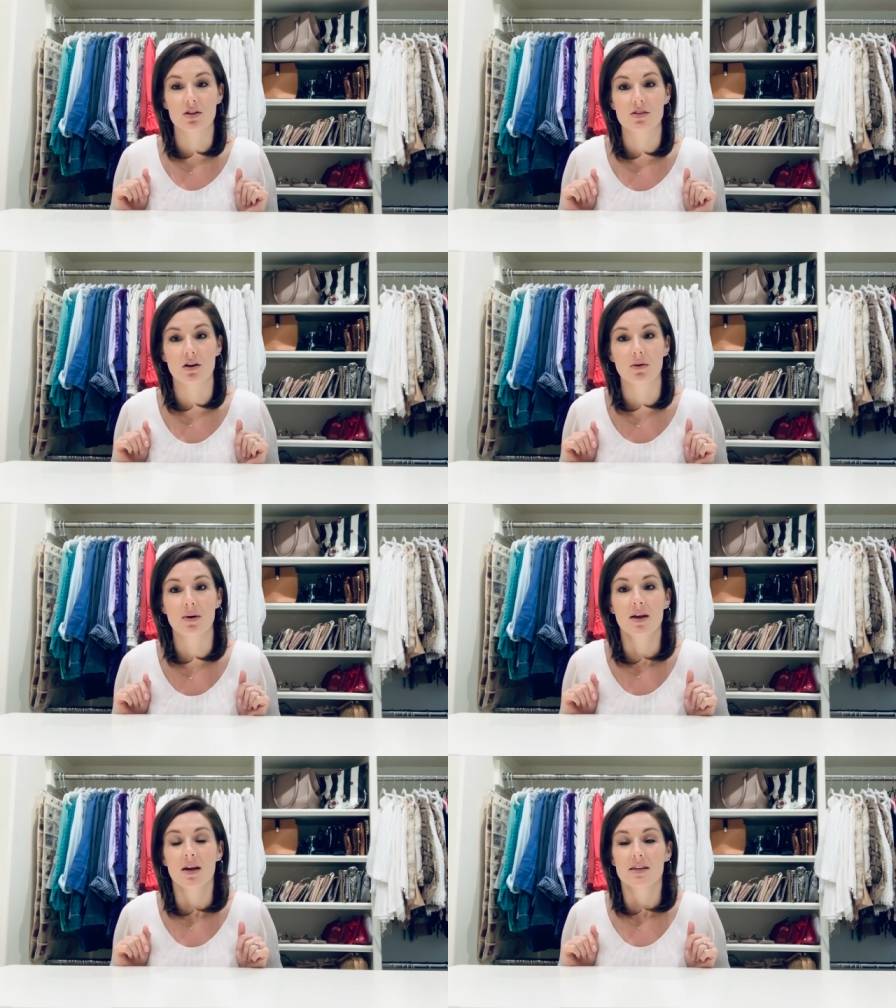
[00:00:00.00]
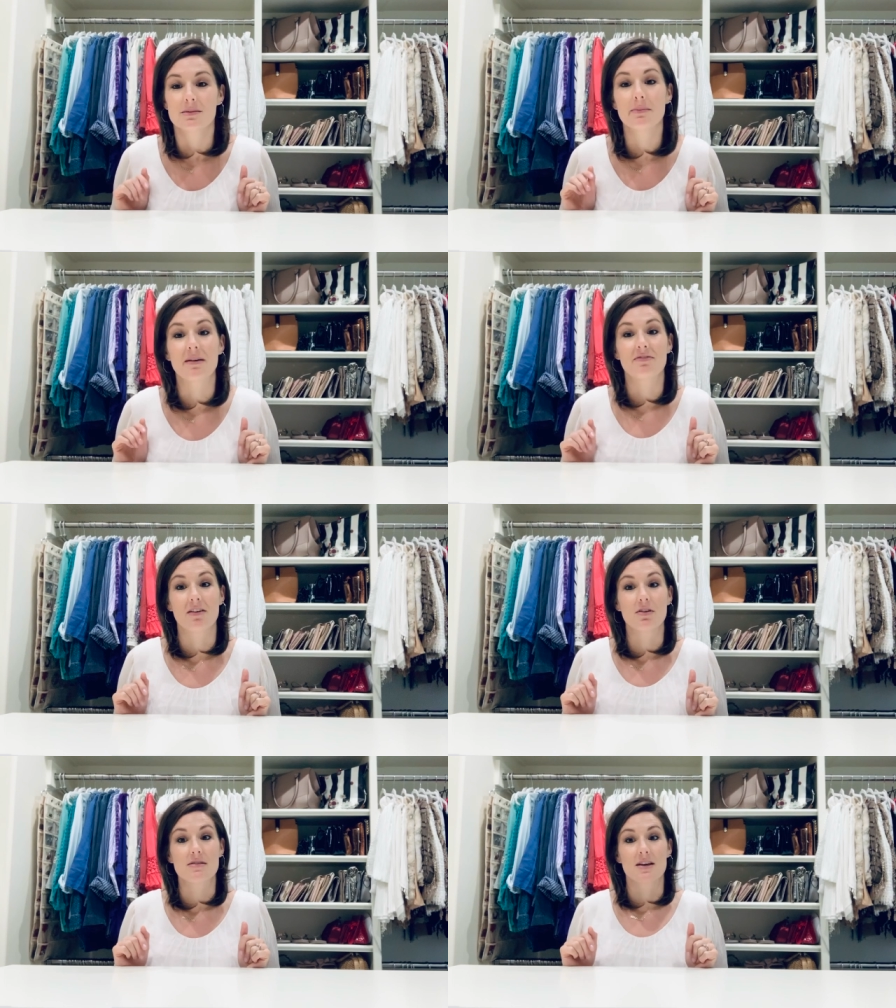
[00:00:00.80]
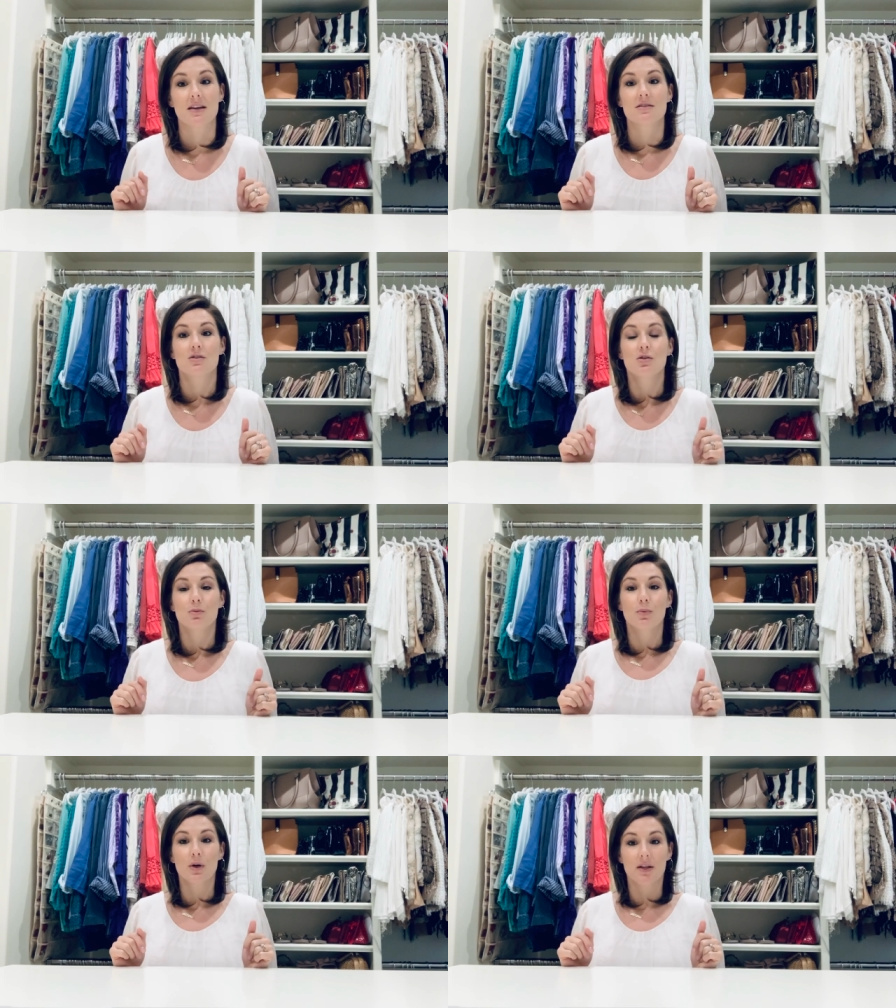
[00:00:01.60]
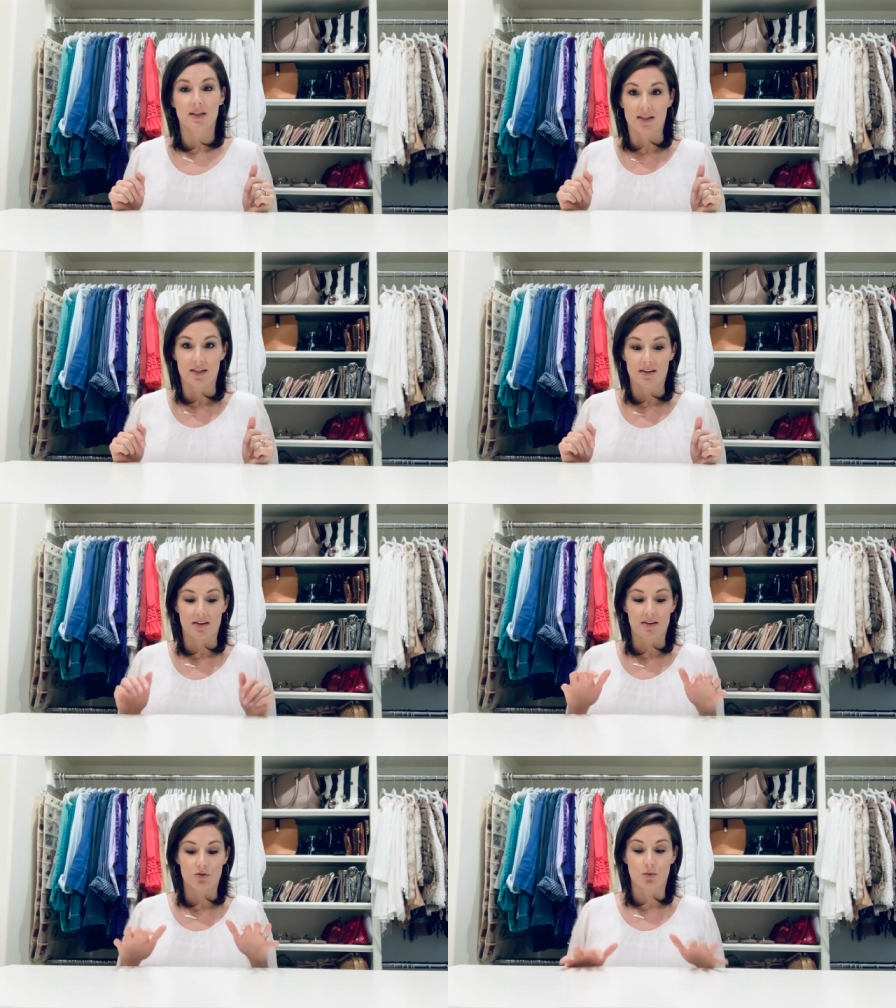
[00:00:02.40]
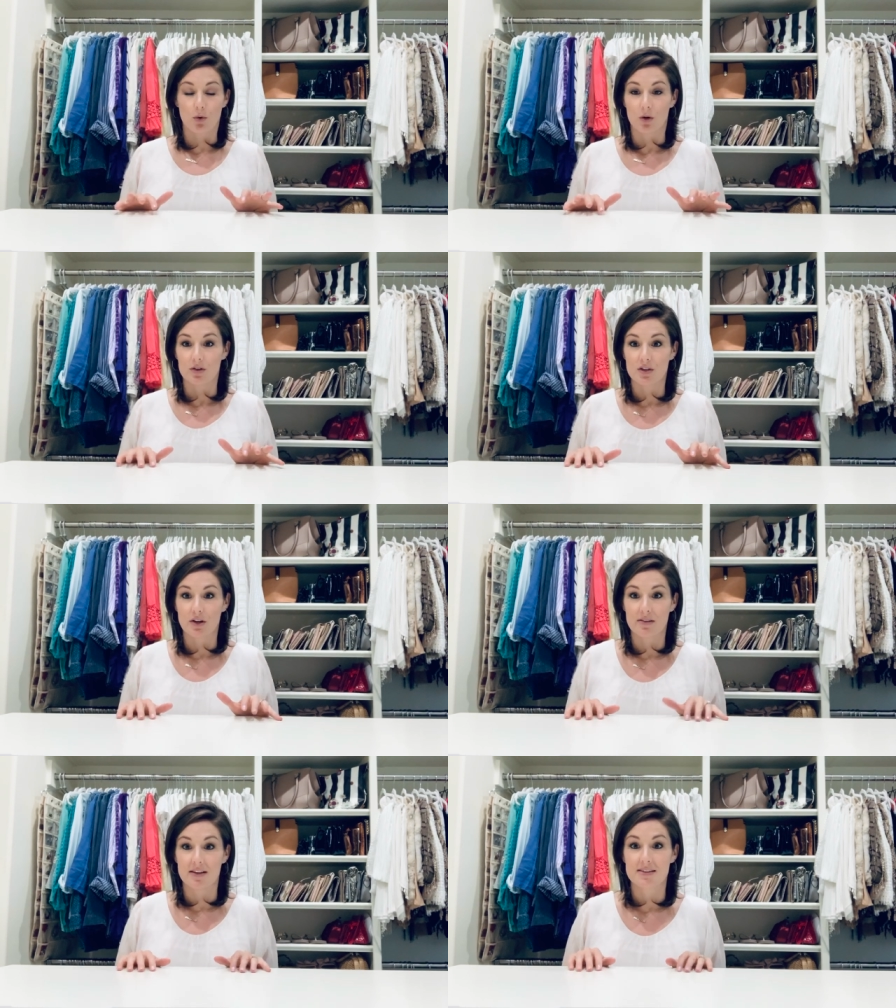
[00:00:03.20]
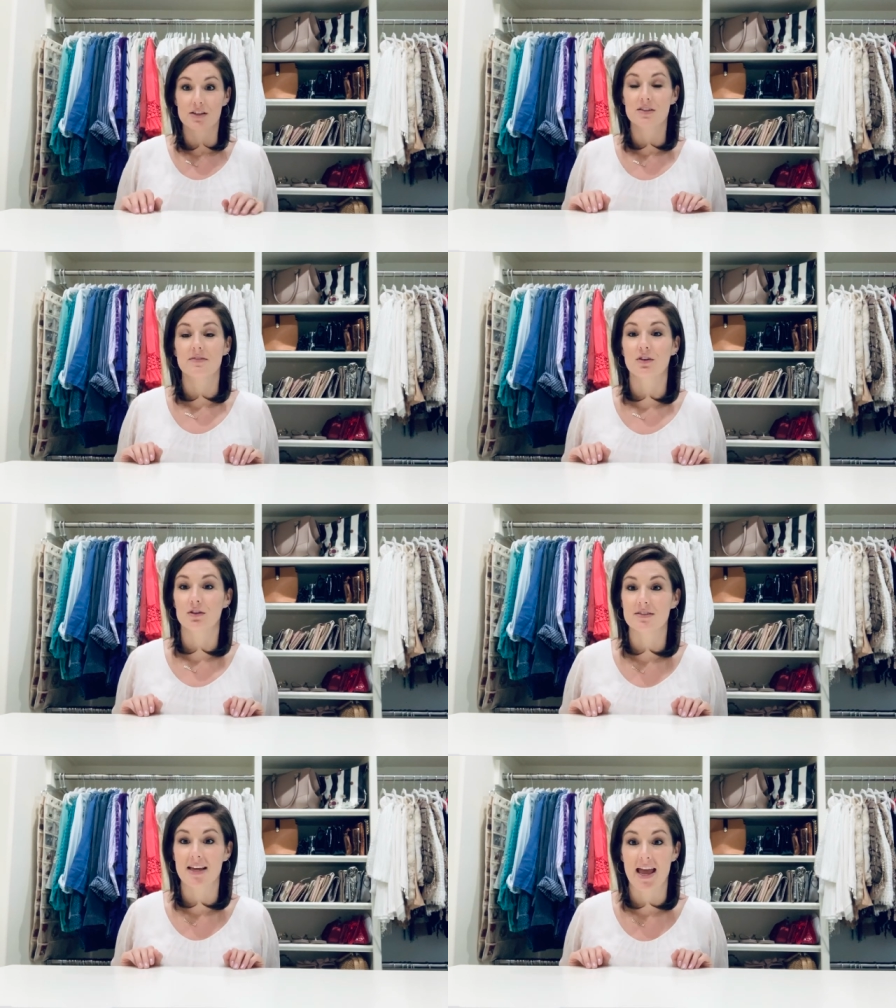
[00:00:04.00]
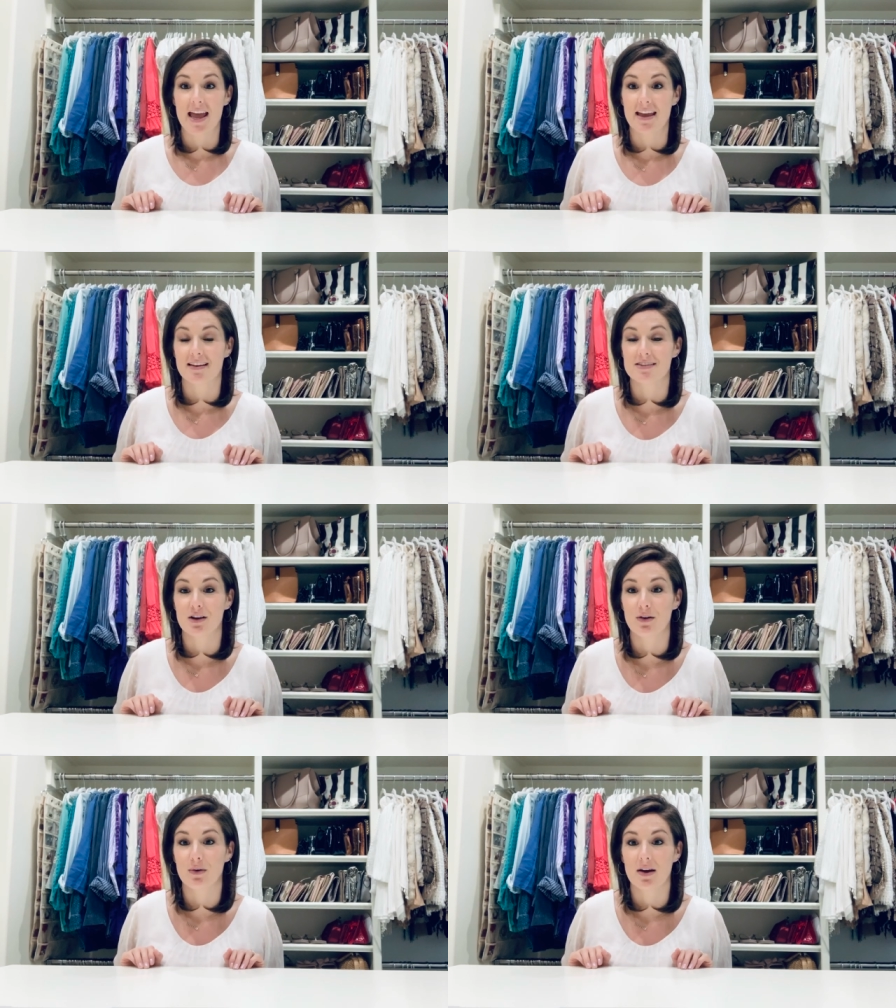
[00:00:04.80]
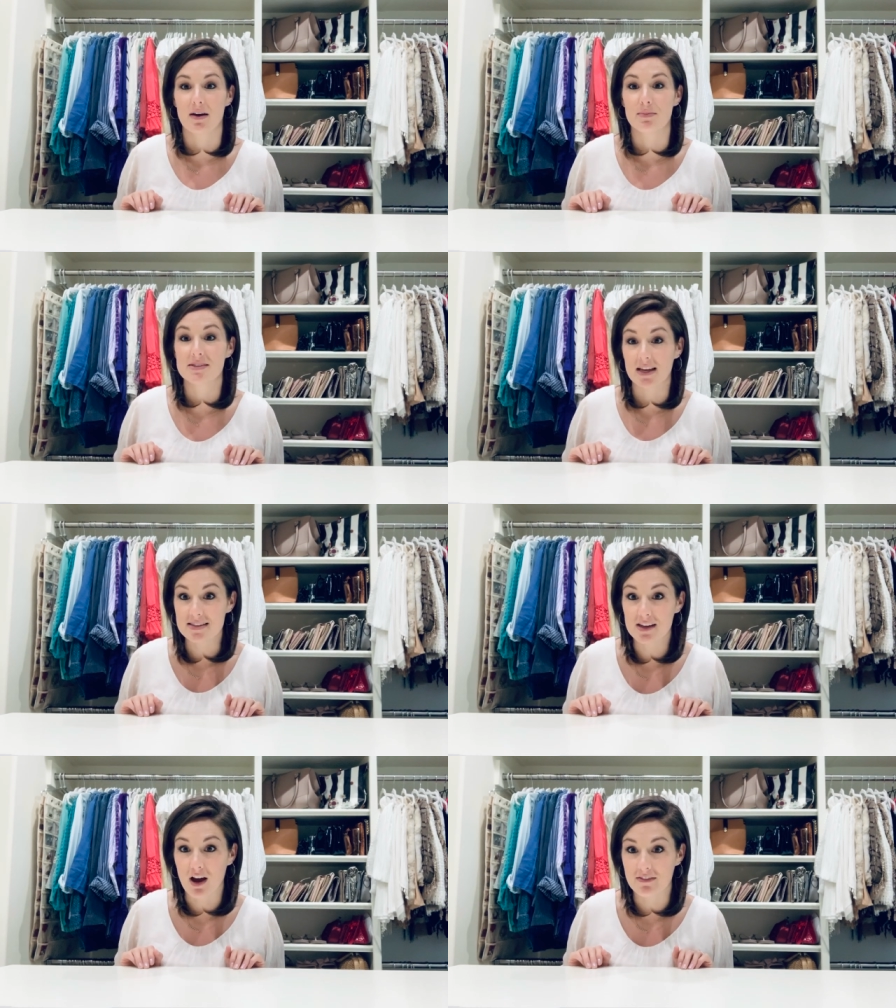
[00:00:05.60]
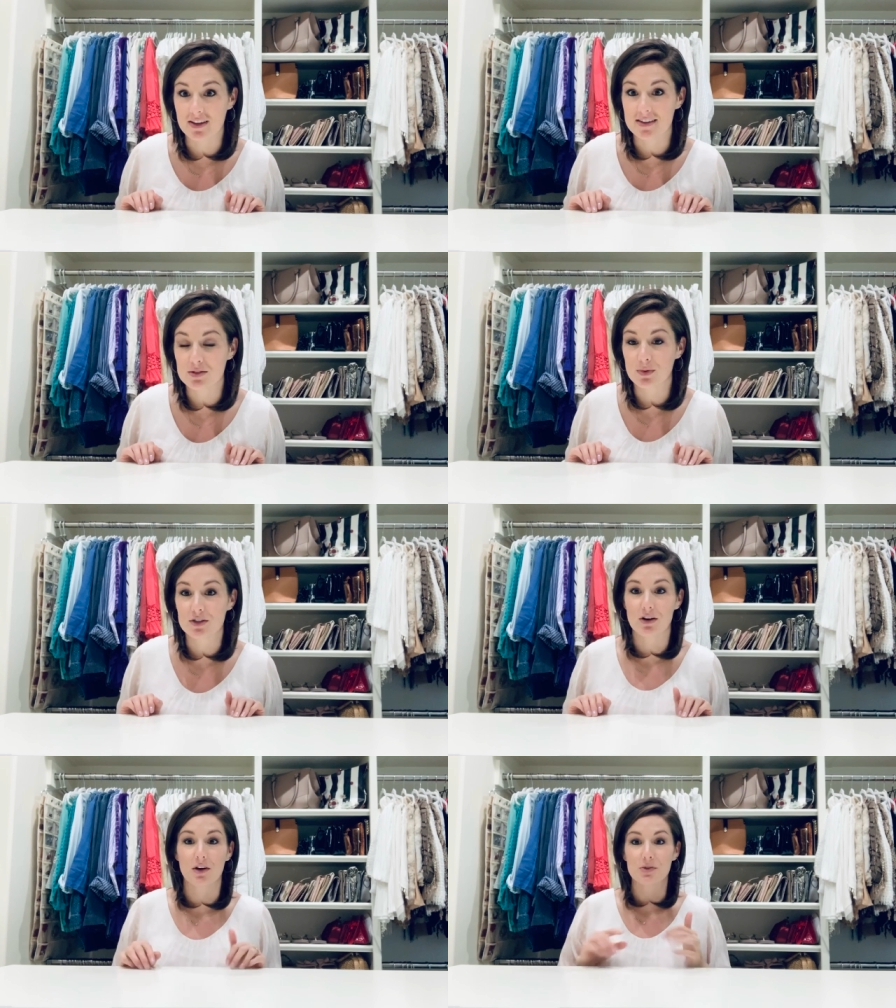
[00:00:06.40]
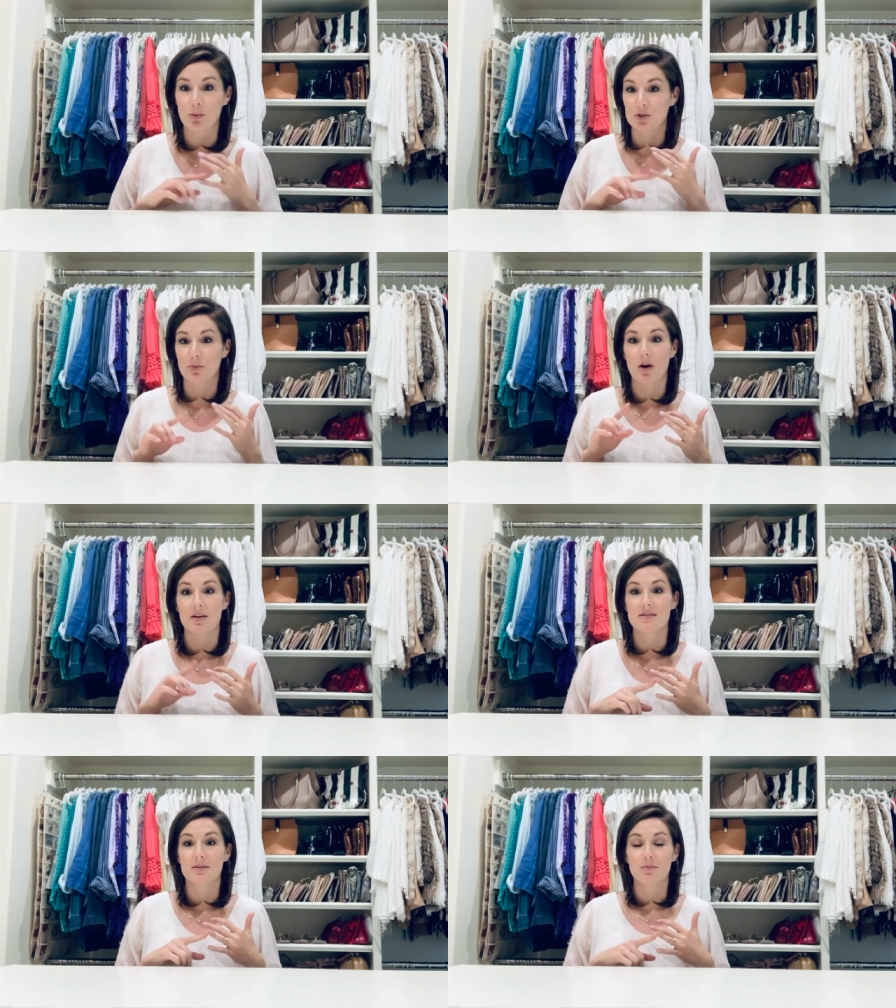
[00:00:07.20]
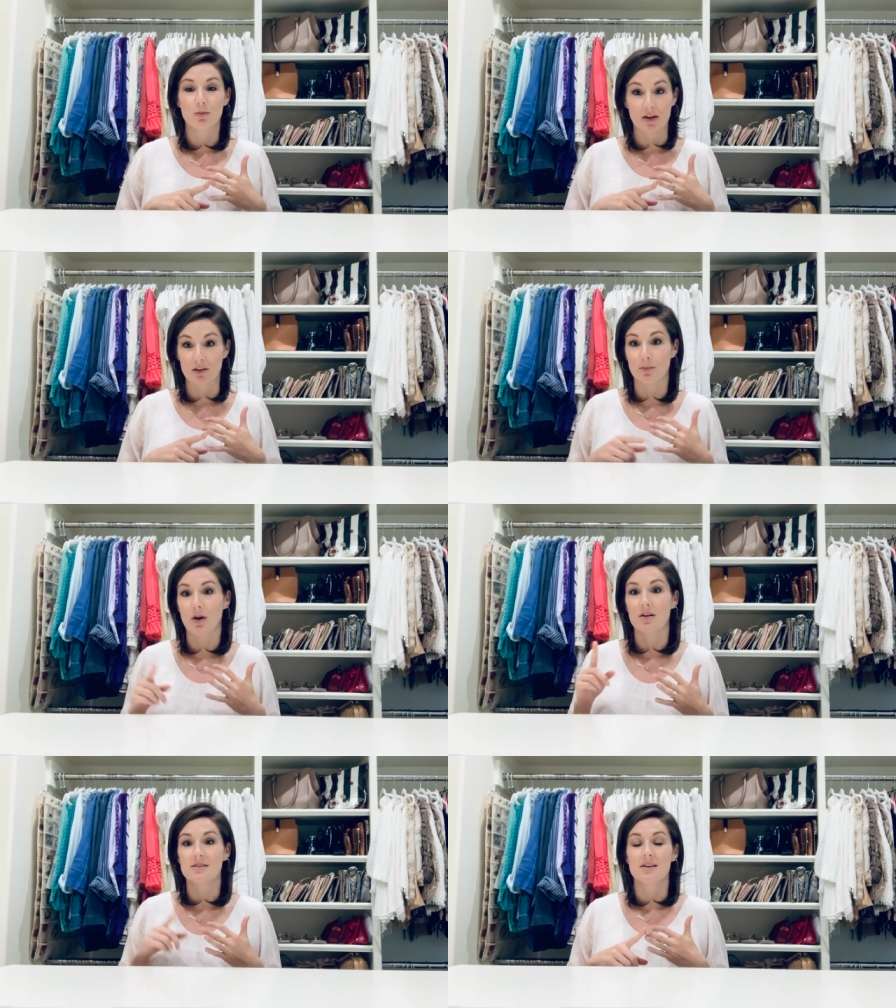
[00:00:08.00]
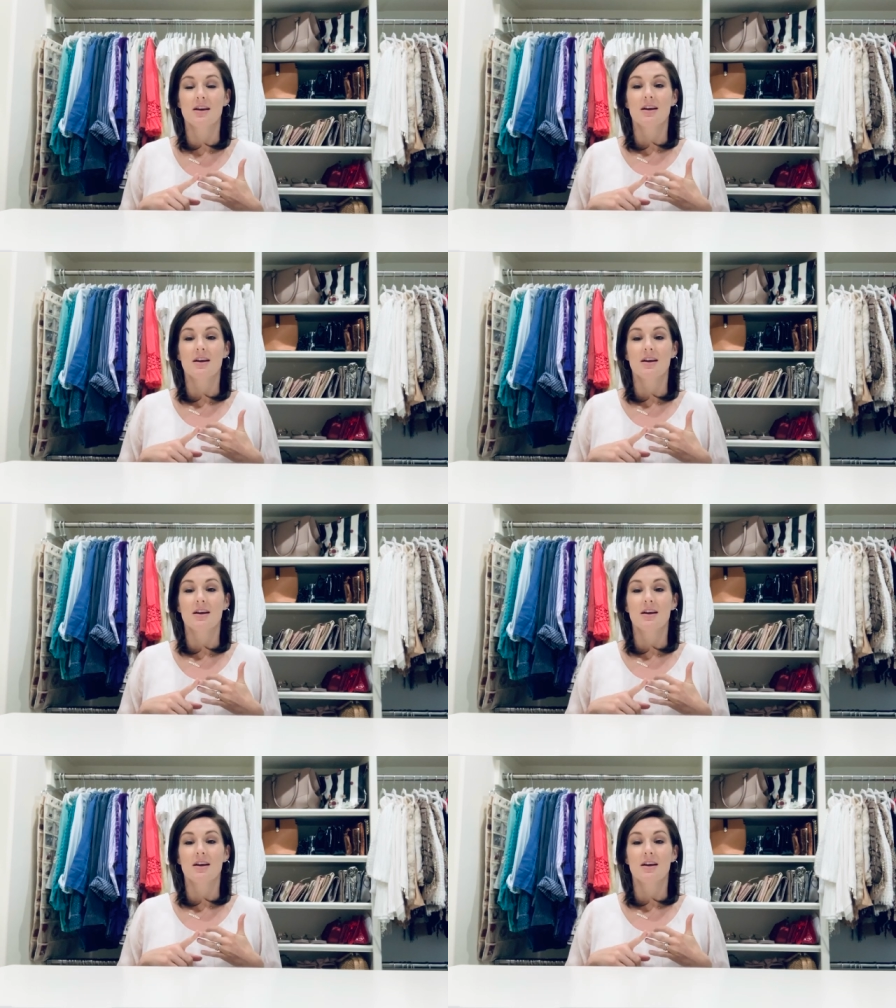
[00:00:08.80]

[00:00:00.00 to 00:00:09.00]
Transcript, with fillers: So some of my favorite things to put in drawers are things that are difficult to hang. So uh, besides the obvious, which are sports bras, regular bras,